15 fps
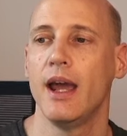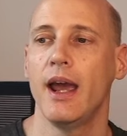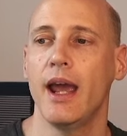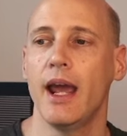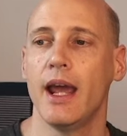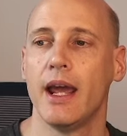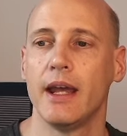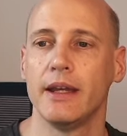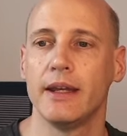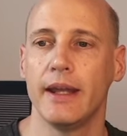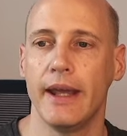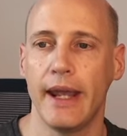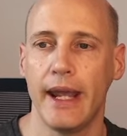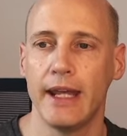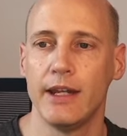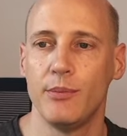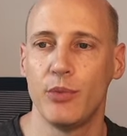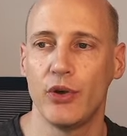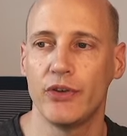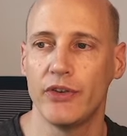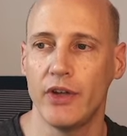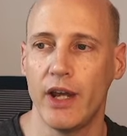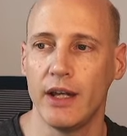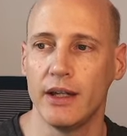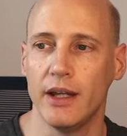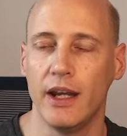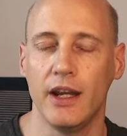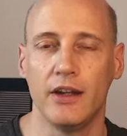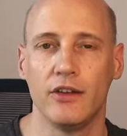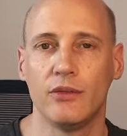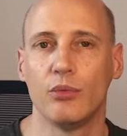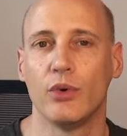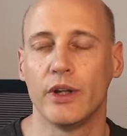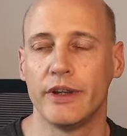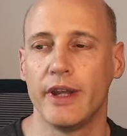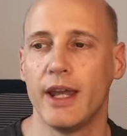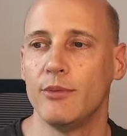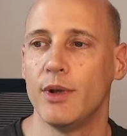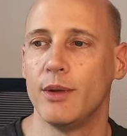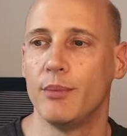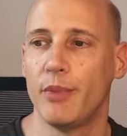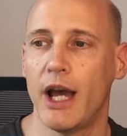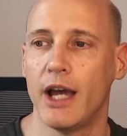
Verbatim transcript: And 80% is what they will